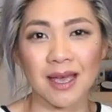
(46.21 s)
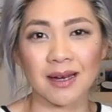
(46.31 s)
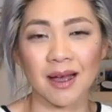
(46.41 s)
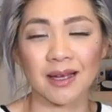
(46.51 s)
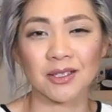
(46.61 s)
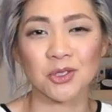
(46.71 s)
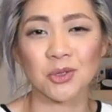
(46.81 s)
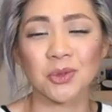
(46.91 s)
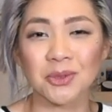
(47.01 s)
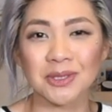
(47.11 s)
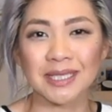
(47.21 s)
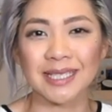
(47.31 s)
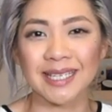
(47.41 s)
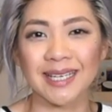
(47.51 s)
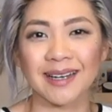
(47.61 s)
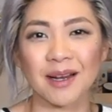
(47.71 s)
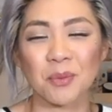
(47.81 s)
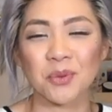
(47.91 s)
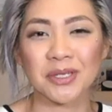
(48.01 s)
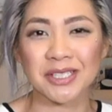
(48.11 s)
and I truly here
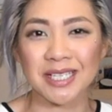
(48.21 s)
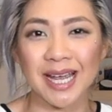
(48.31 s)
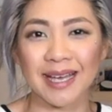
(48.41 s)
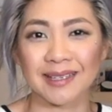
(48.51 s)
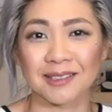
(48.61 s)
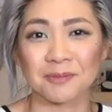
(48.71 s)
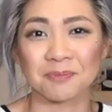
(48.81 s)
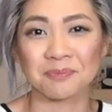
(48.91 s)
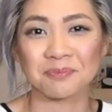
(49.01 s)
appreciate it.